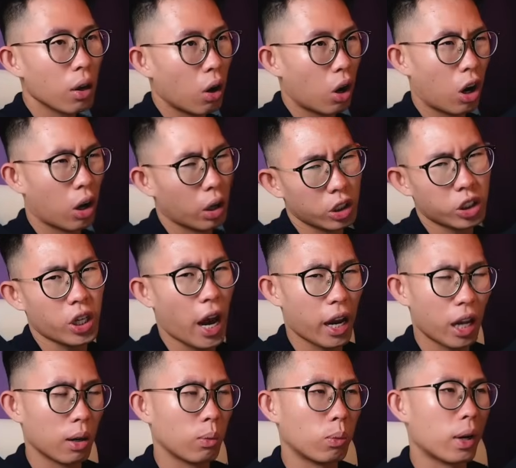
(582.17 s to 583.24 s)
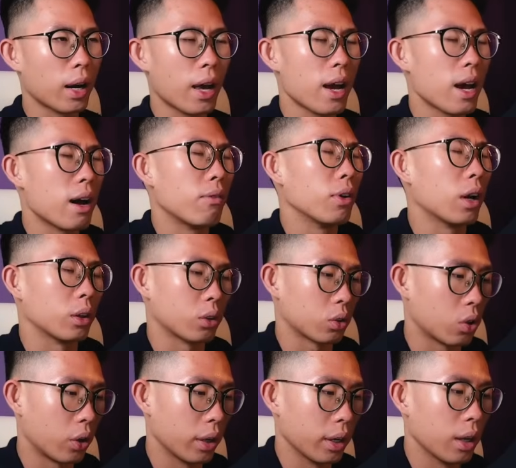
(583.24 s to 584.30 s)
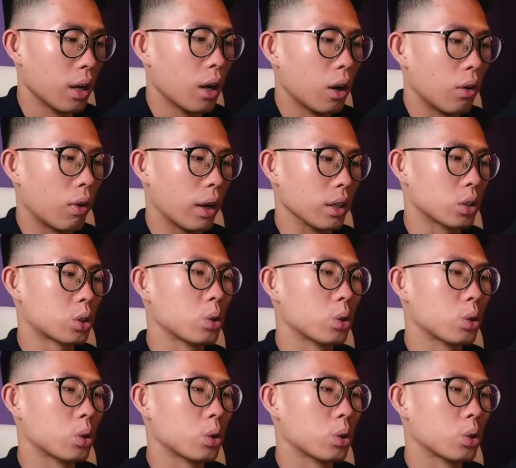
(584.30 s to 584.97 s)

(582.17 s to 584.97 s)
Or a channel, whatever you like to call it, right?